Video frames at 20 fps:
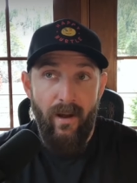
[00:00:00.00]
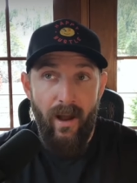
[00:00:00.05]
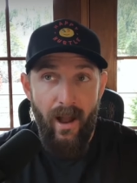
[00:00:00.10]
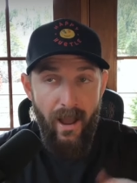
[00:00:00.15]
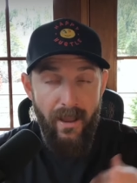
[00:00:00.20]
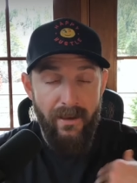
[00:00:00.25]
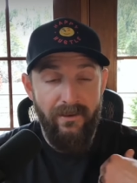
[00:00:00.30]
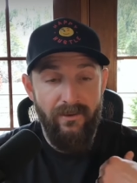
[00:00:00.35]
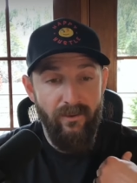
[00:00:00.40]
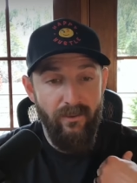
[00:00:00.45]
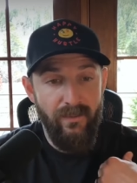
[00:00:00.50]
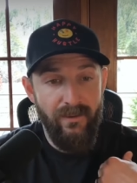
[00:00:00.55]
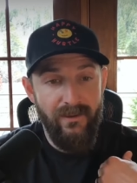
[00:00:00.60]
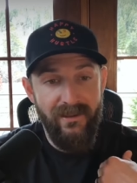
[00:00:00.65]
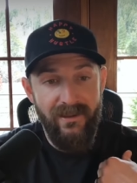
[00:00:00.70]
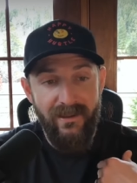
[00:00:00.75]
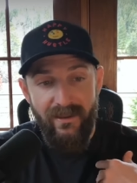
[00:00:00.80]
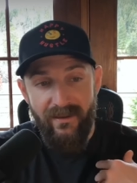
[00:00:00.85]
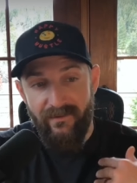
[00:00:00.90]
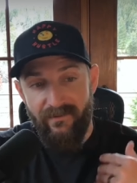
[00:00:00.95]
I do
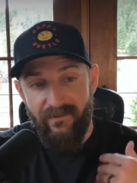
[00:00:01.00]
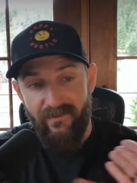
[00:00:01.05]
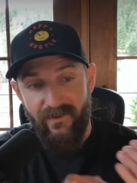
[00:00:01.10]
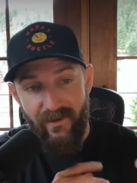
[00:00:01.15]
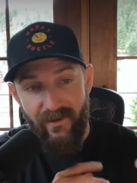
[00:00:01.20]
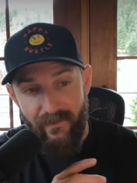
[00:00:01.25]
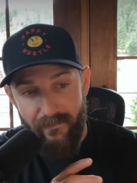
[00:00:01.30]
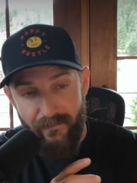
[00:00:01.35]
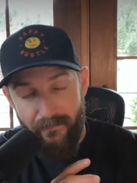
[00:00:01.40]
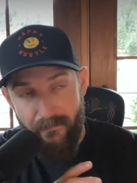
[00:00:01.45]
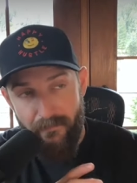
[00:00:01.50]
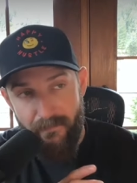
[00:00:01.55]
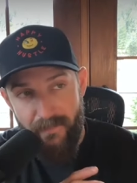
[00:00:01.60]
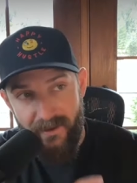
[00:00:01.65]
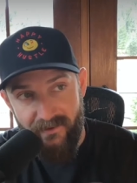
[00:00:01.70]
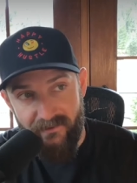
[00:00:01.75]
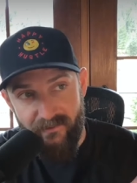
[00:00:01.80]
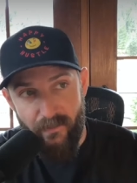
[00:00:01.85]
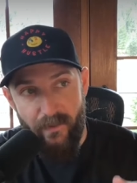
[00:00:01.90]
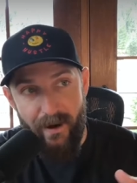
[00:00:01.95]
believe
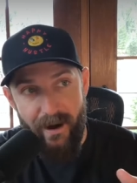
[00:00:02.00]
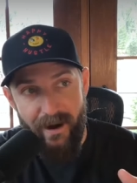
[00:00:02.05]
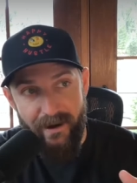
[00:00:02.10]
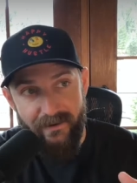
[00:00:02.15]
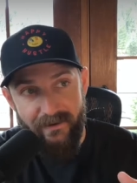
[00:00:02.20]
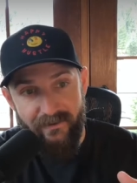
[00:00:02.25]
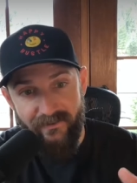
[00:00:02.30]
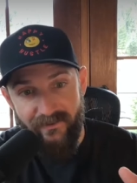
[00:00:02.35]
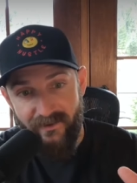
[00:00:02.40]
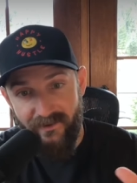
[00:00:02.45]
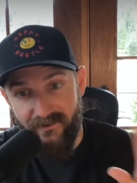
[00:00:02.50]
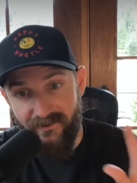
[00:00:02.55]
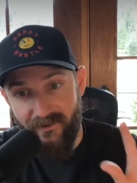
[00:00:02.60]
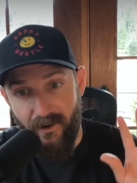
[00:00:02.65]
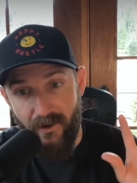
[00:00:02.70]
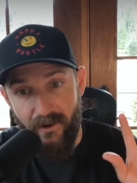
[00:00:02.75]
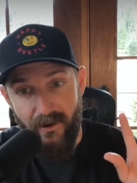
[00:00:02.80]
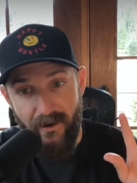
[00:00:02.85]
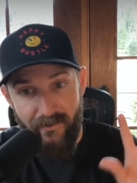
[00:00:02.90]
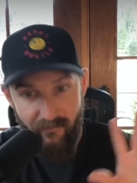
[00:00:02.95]
best practices
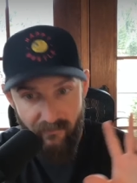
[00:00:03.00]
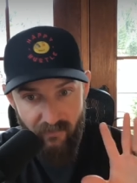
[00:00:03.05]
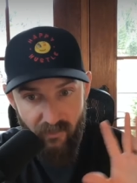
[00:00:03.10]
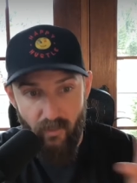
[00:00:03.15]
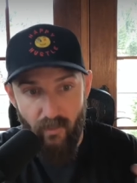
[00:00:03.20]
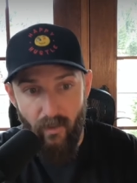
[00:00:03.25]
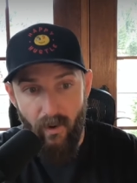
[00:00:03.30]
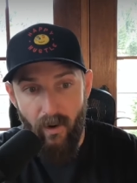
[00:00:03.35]
are if you